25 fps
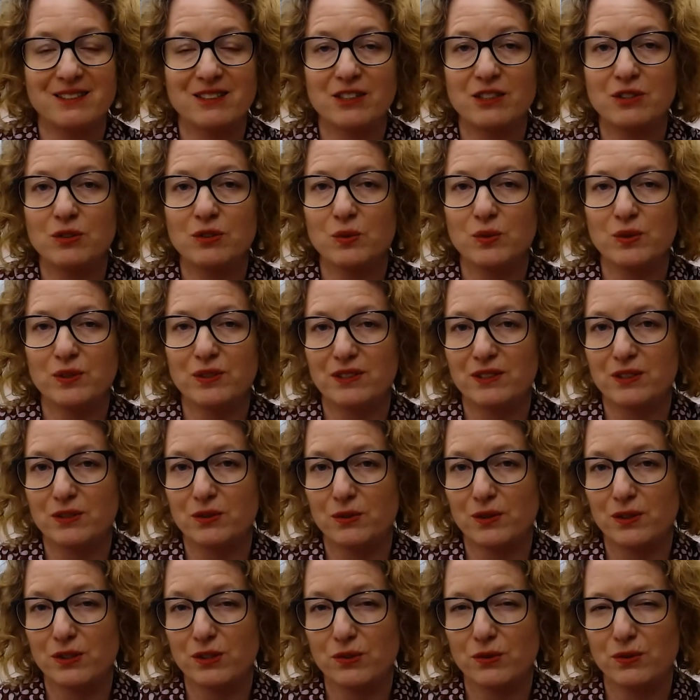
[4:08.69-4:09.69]

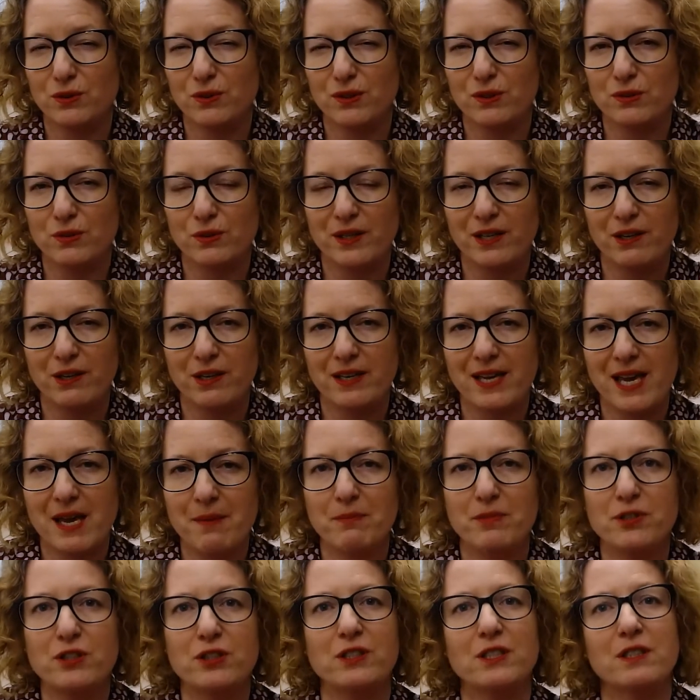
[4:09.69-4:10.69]
to
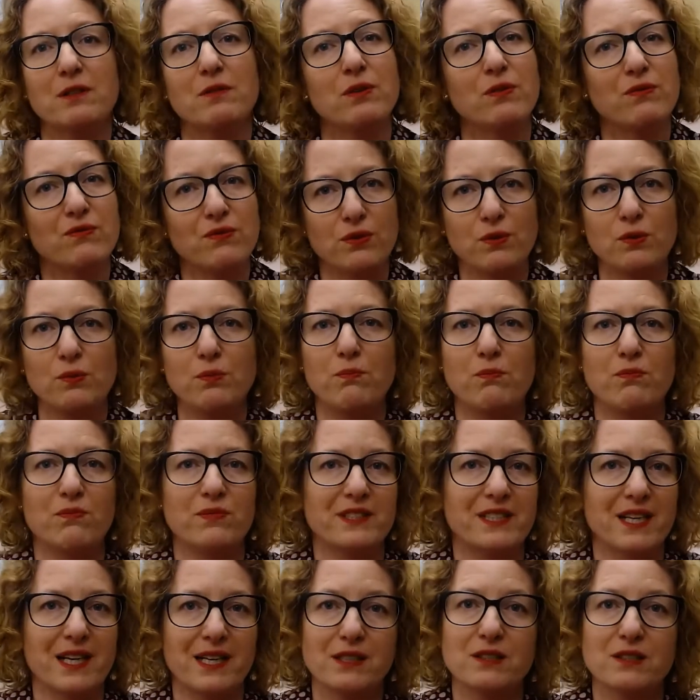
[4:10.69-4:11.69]
capture the full
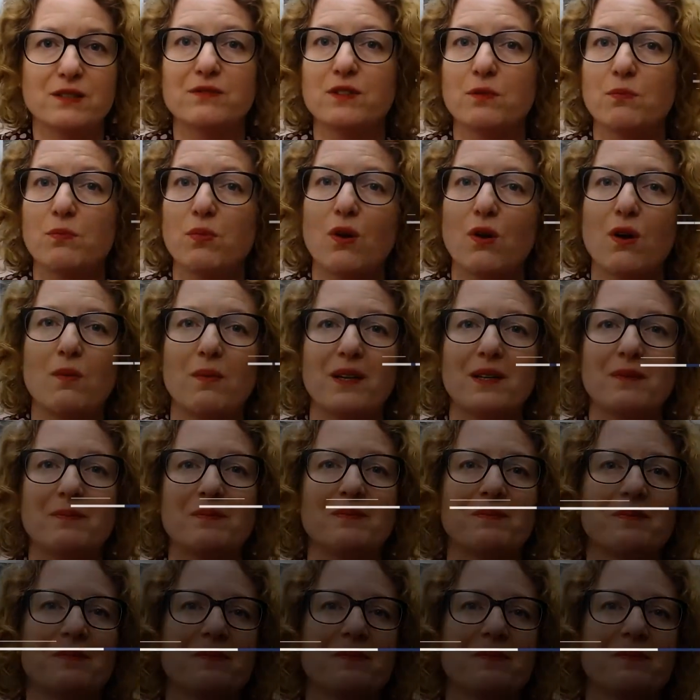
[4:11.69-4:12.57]
size of the problem.